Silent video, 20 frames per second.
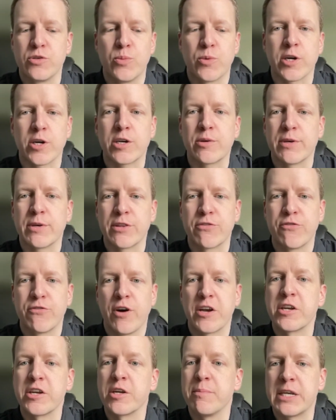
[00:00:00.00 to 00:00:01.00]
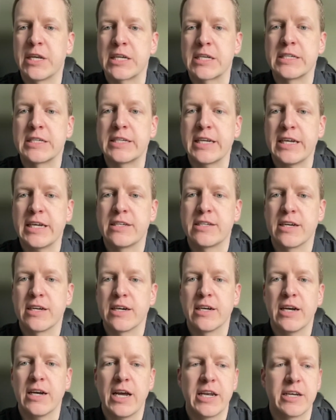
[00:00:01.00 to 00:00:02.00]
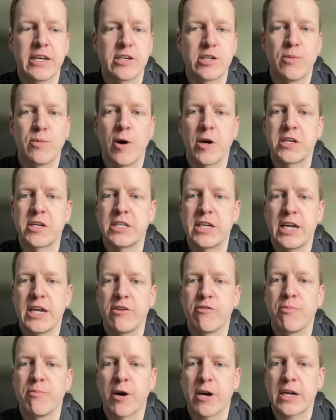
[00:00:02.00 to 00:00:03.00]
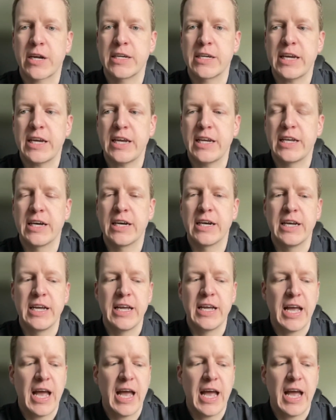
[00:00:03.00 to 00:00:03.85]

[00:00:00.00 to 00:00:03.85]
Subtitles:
work with fundamental data and quantitative market data.